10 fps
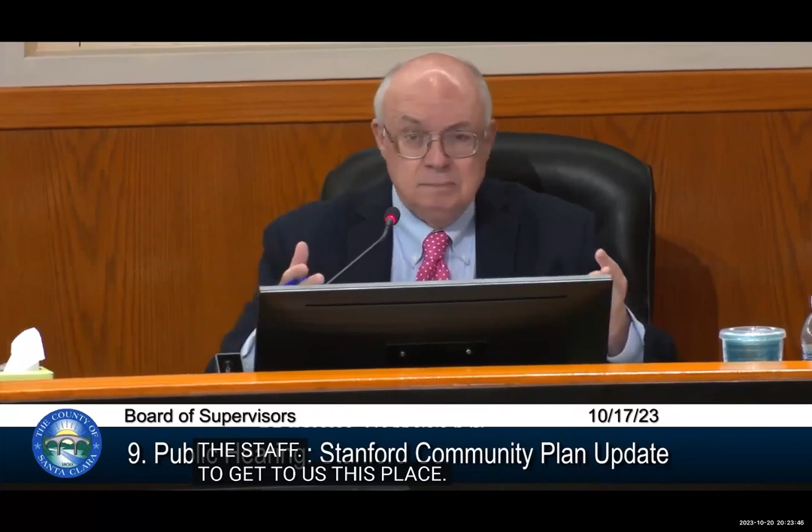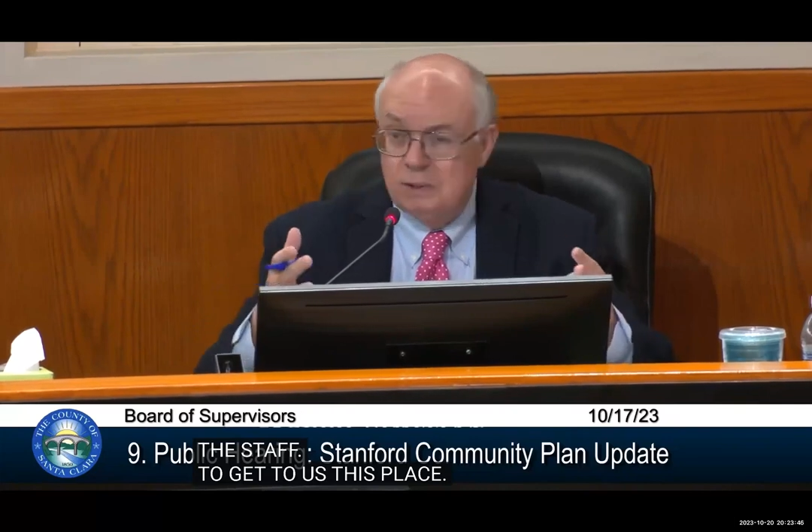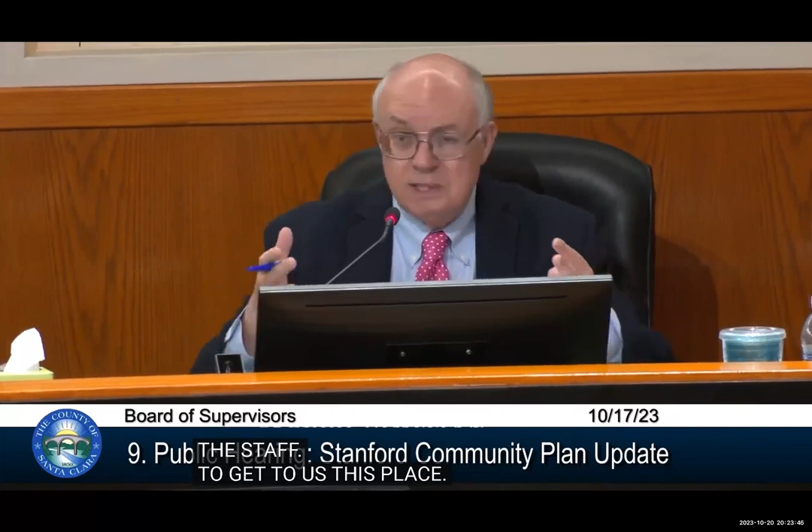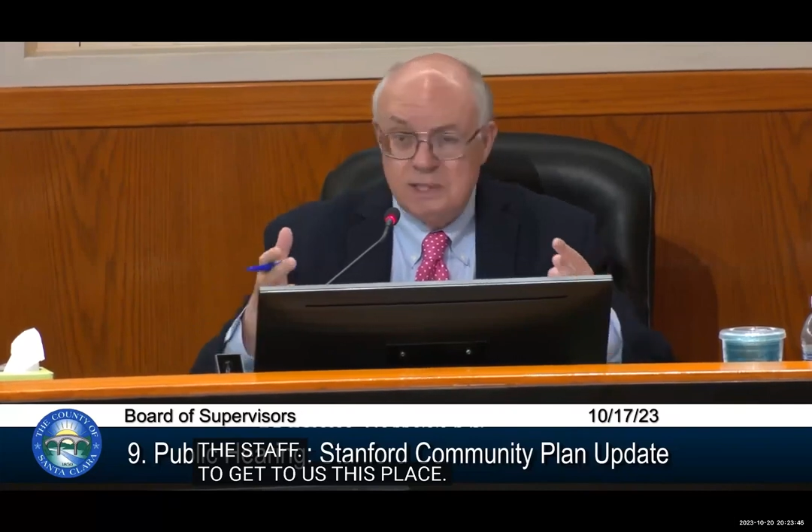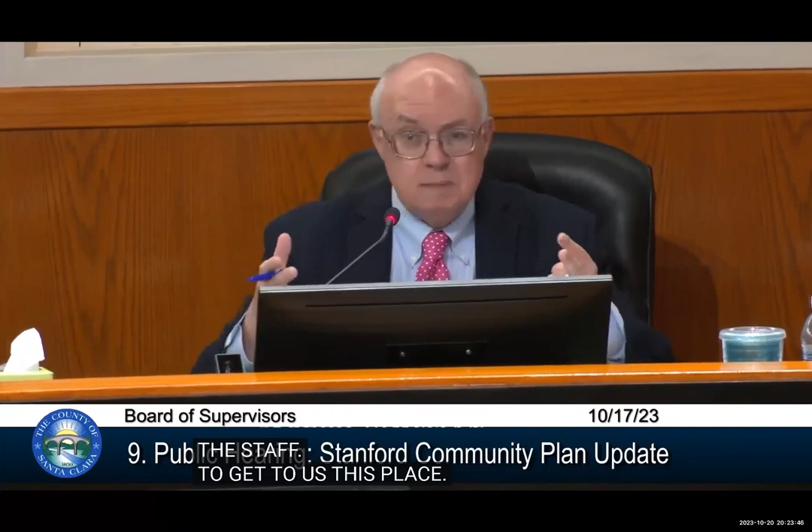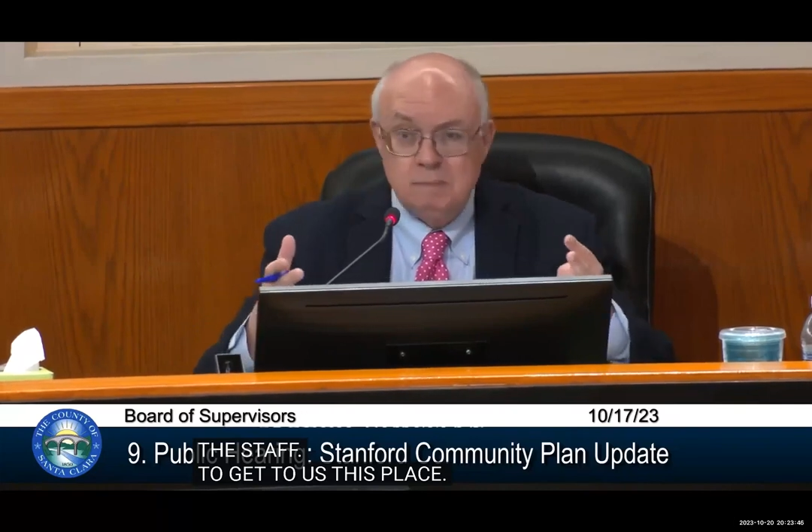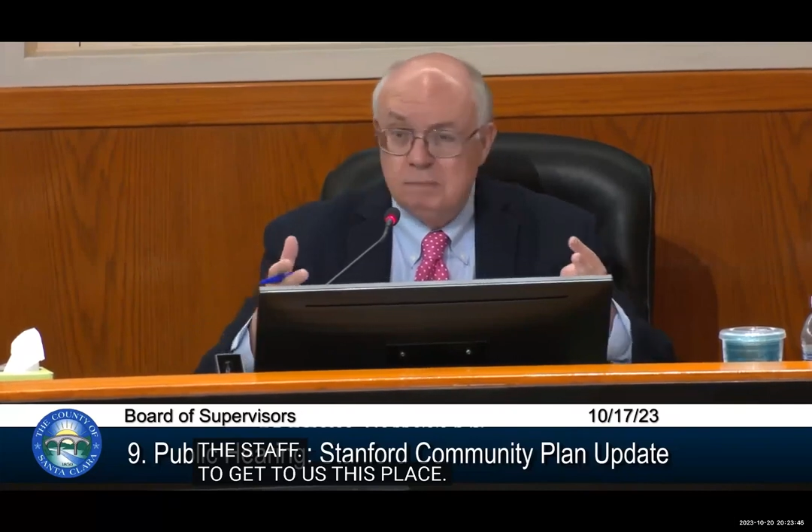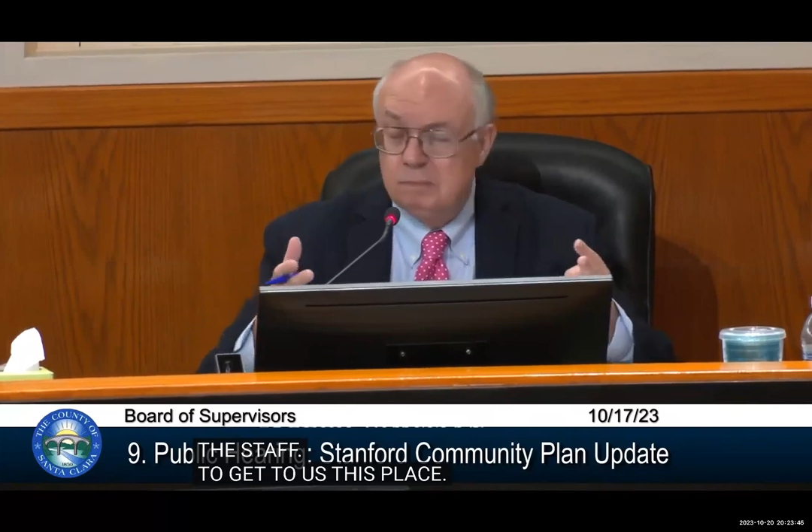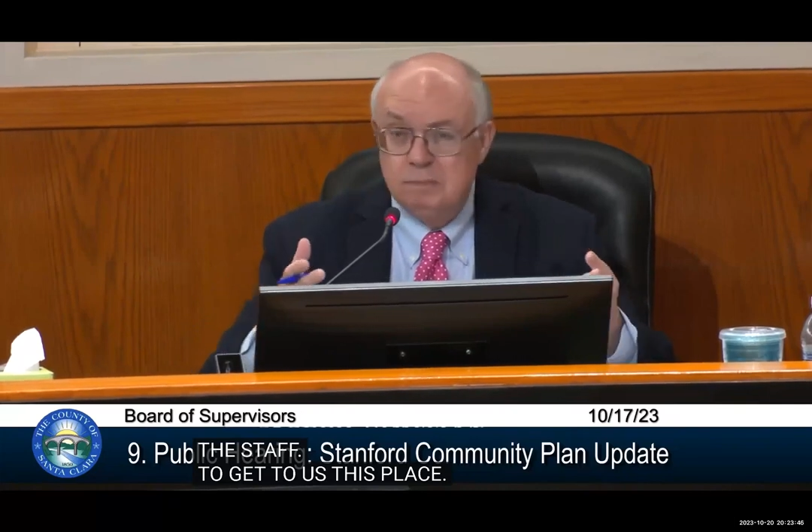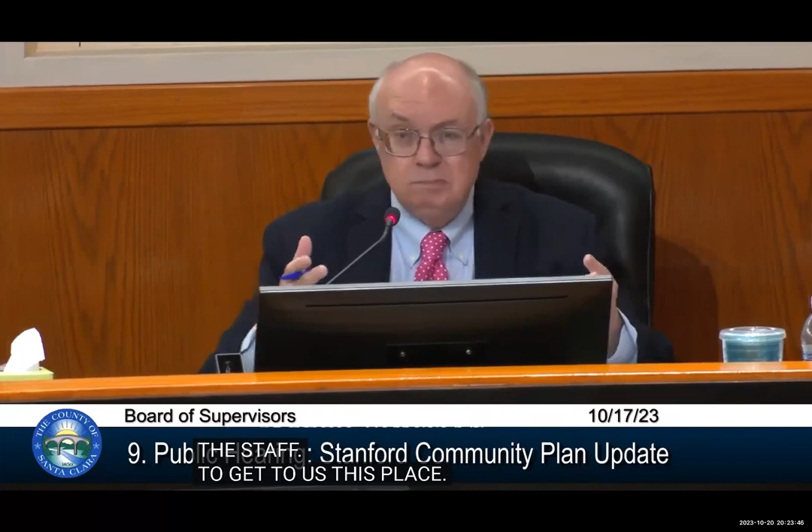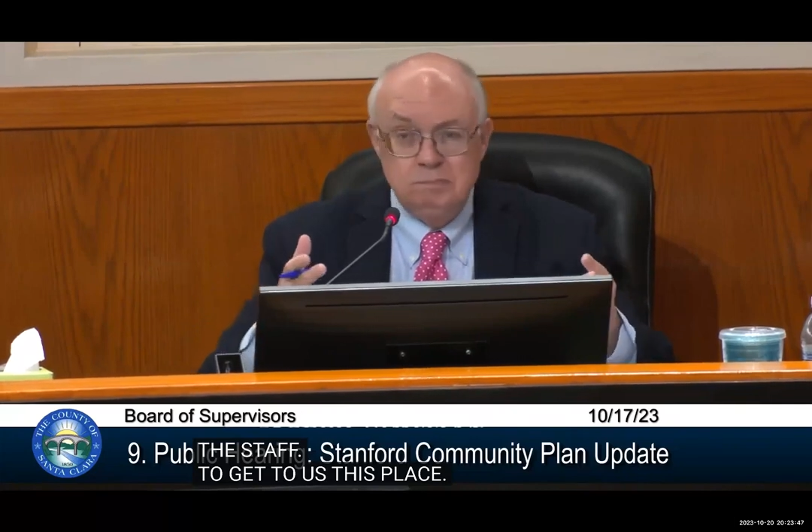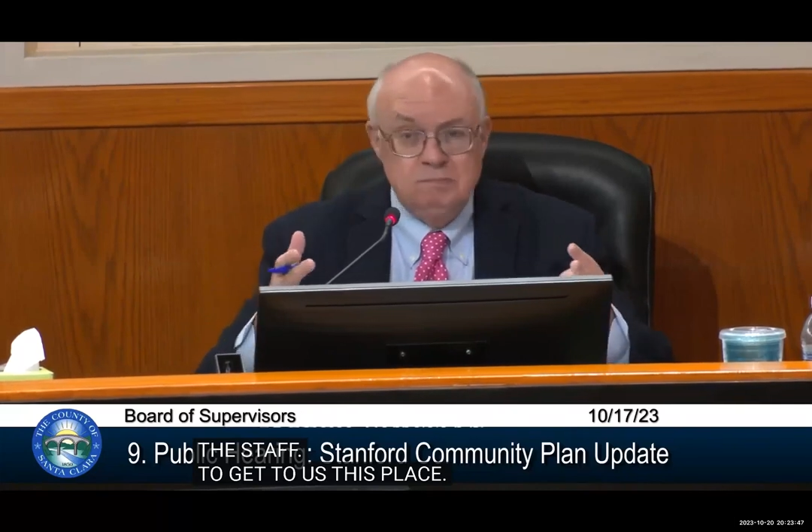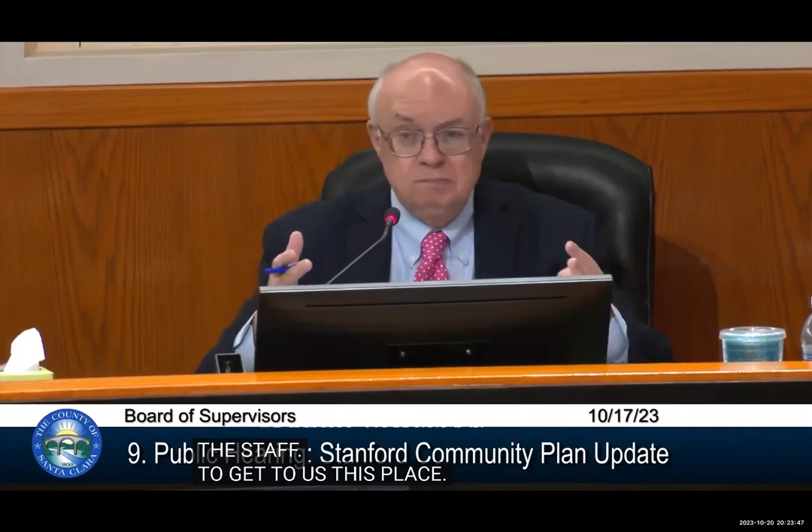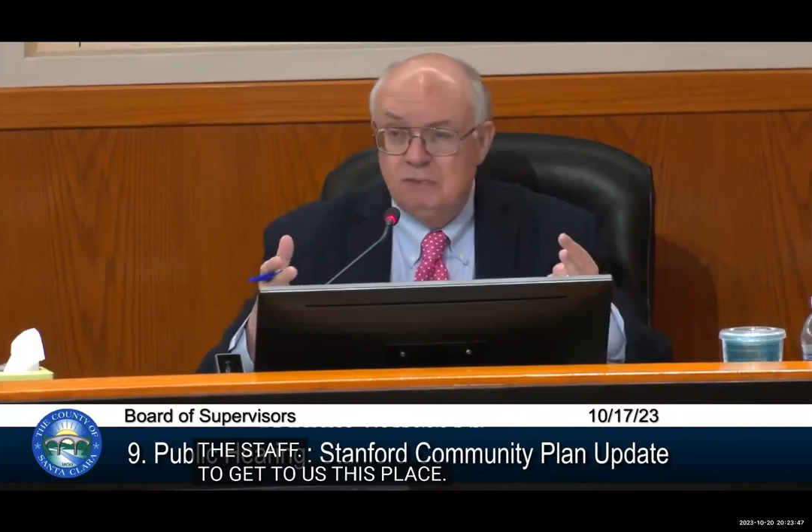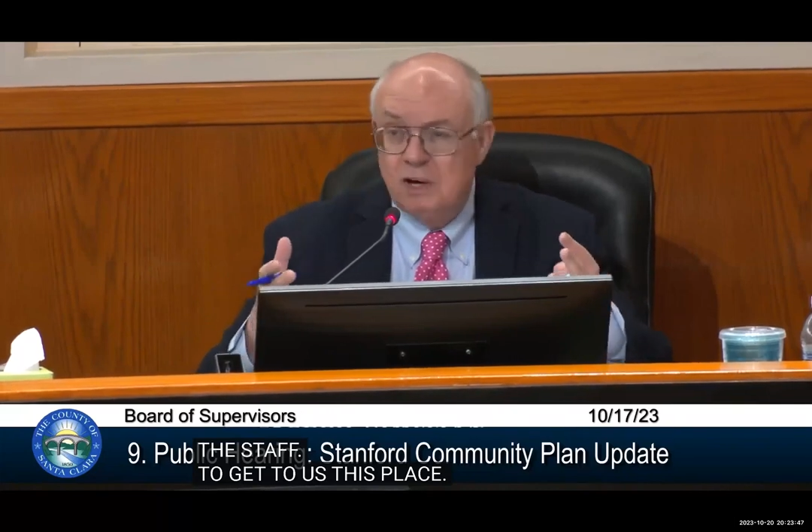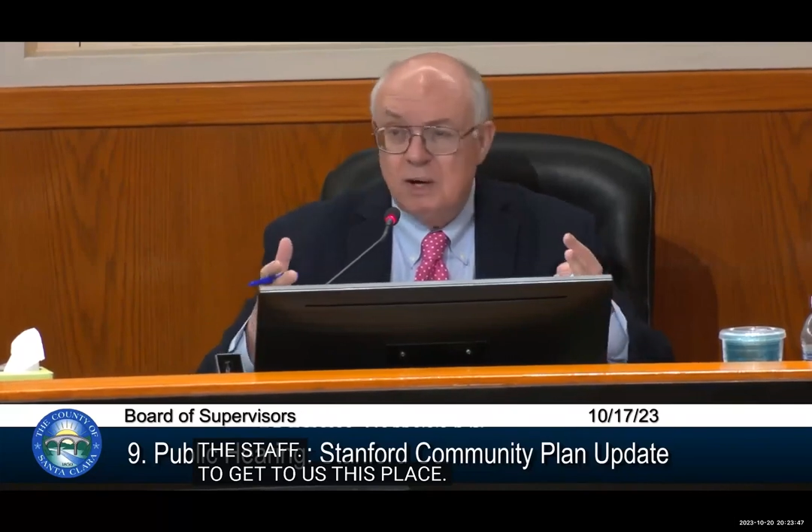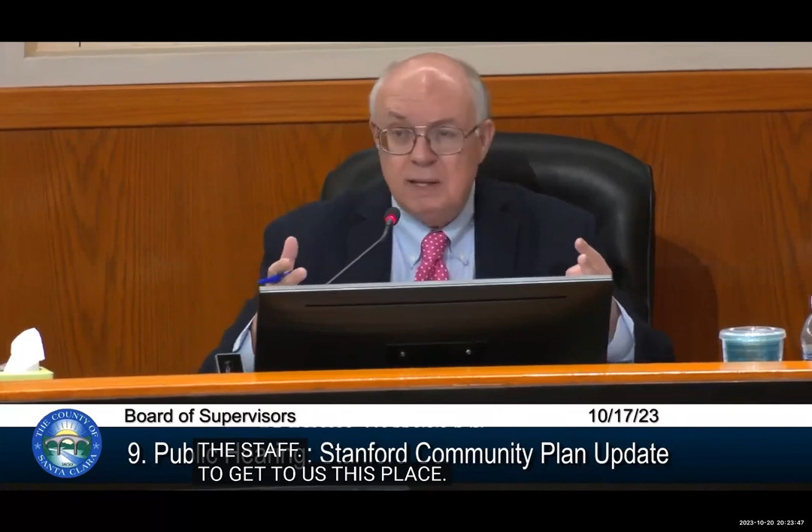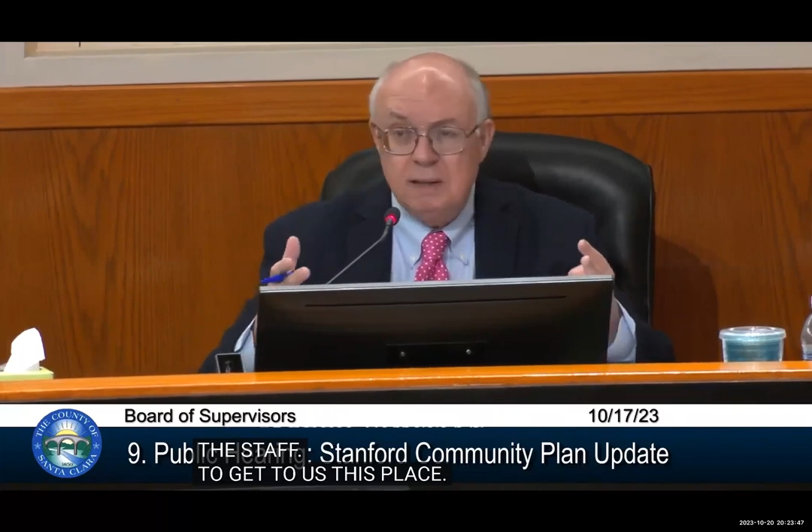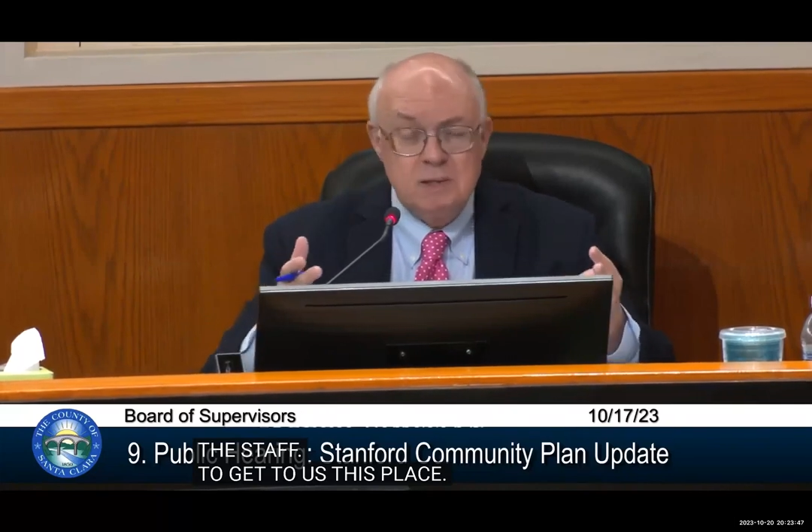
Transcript: there are just some very